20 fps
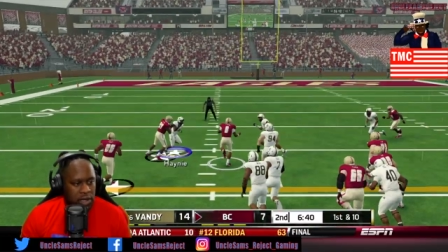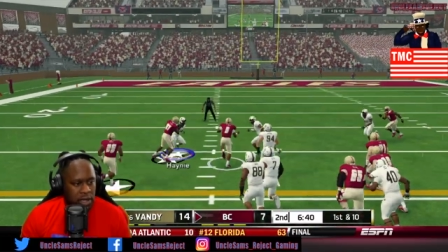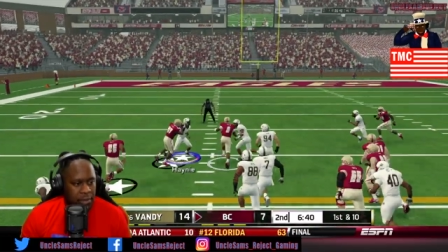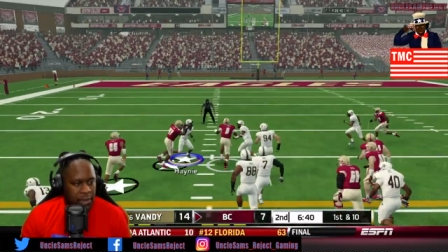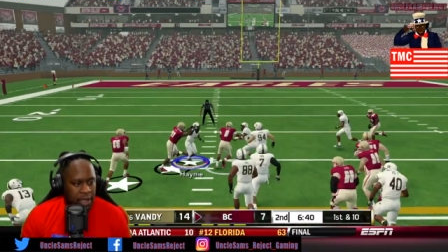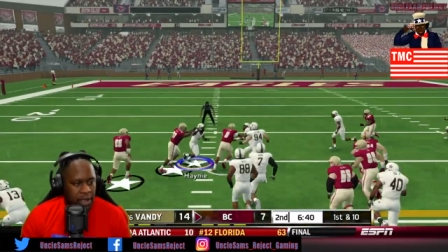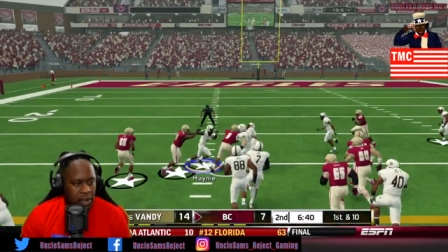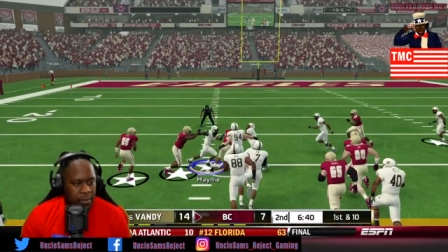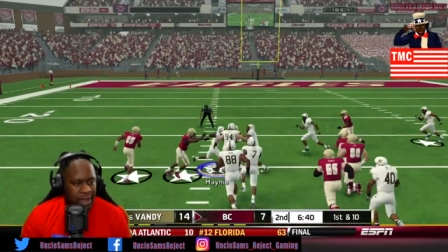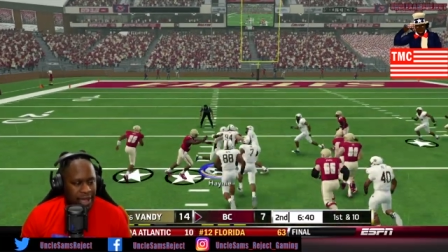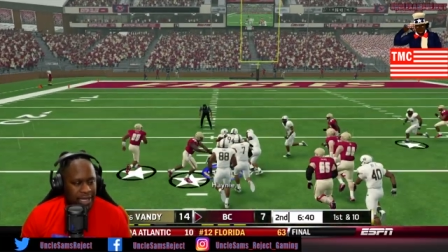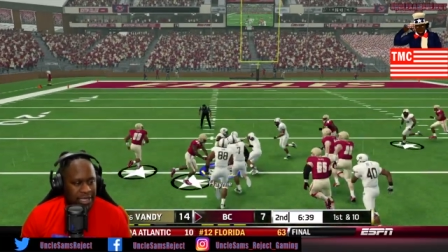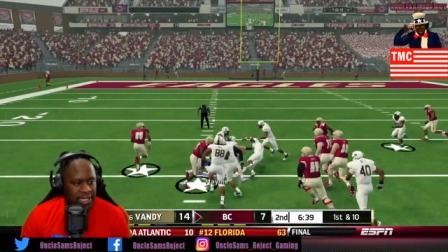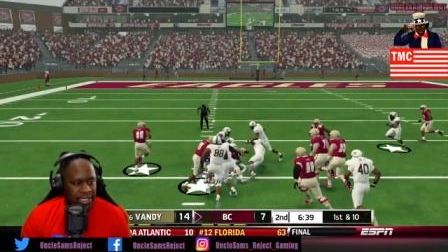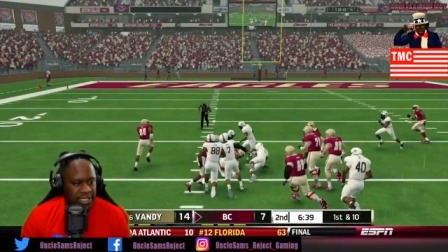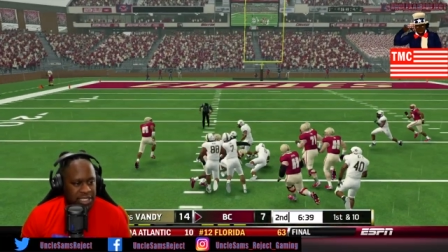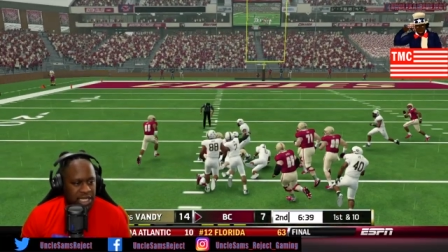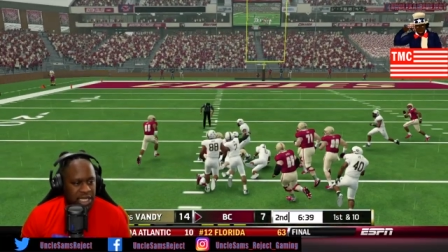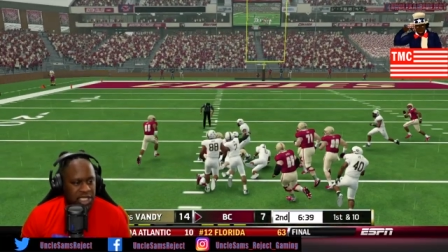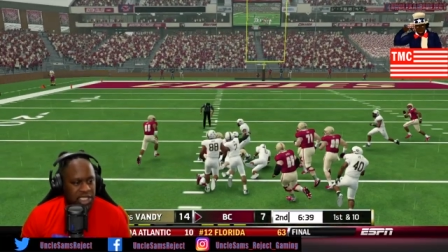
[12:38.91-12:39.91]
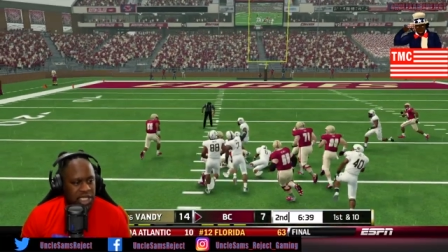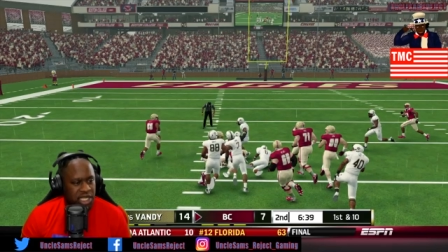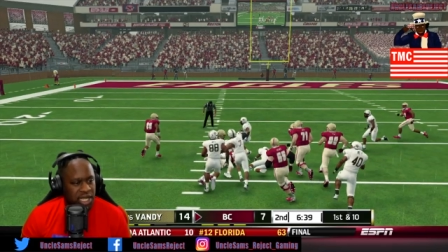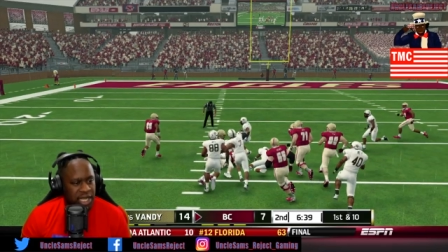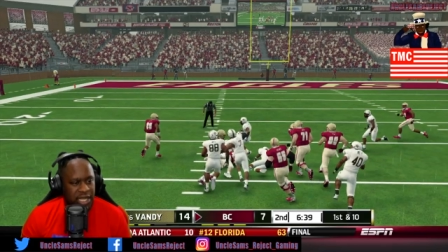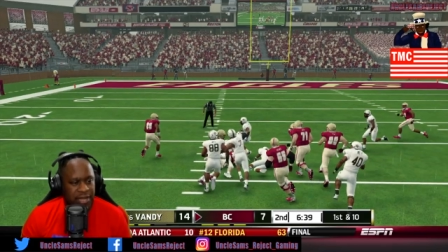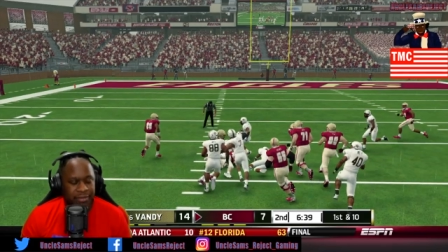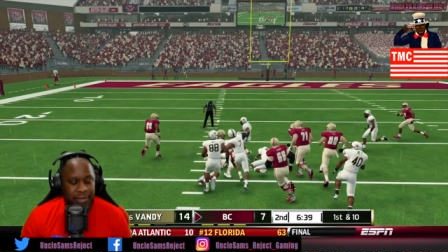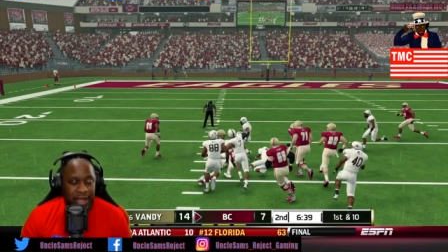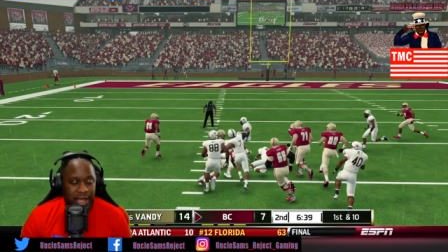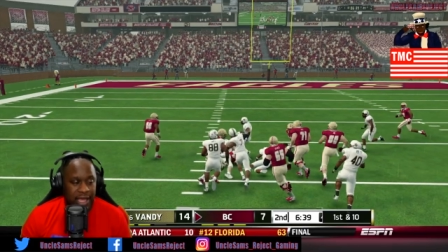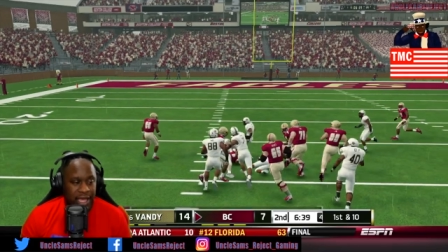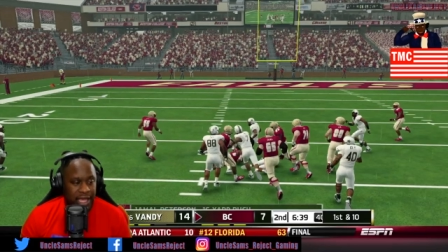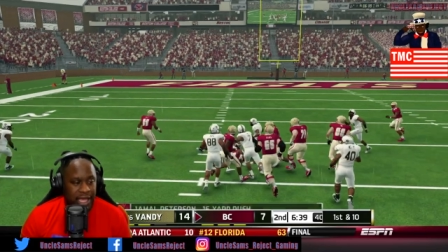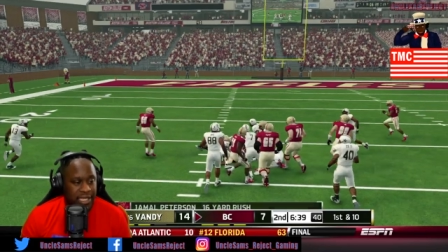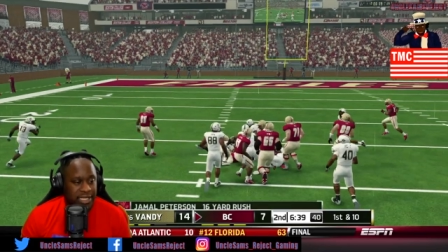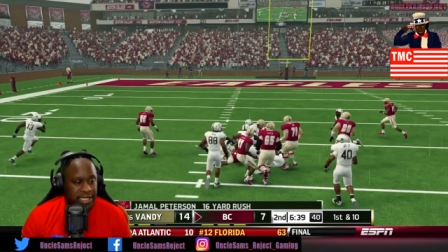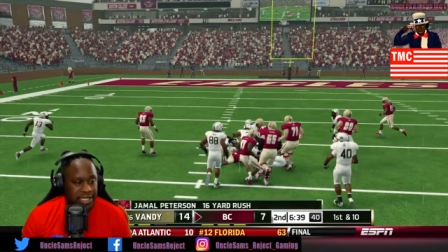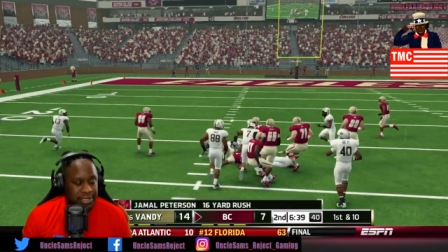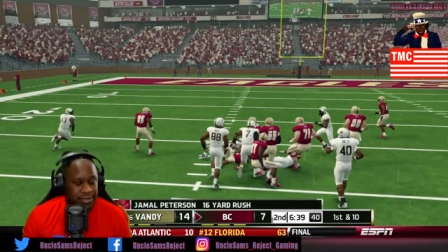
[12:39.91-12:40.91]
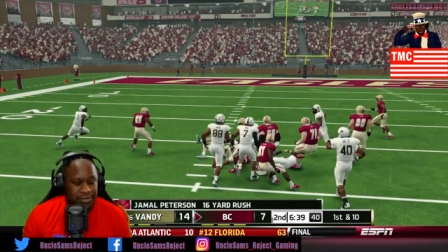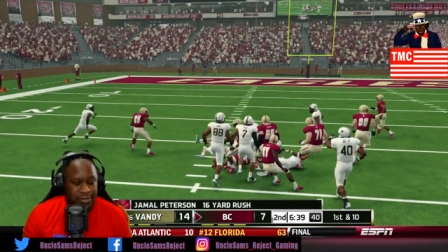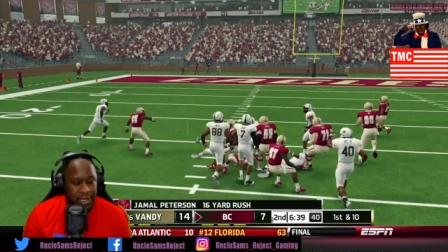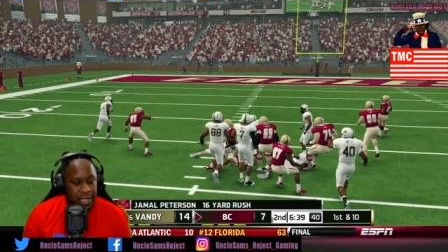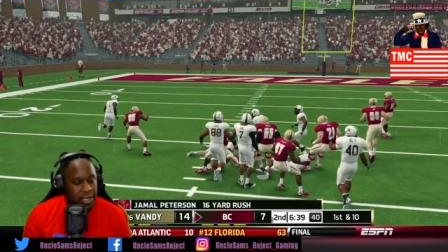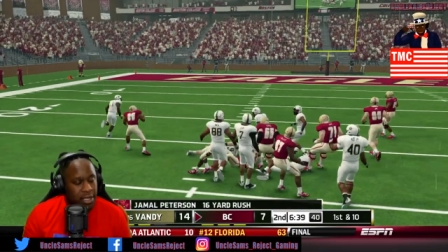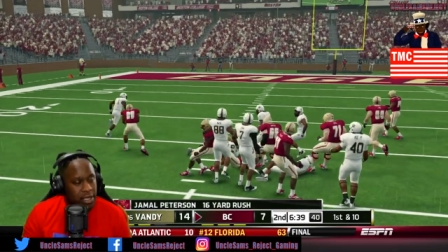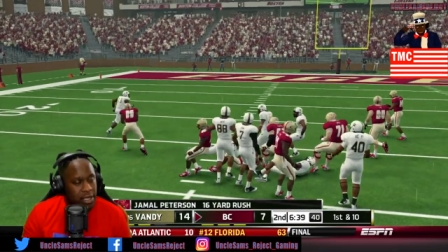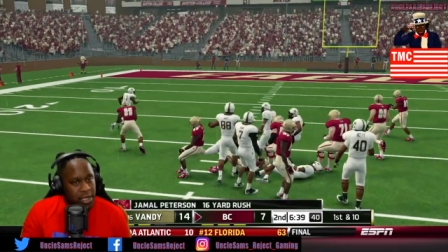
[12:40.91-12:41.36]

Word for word: wanted to make him make a decision, and he just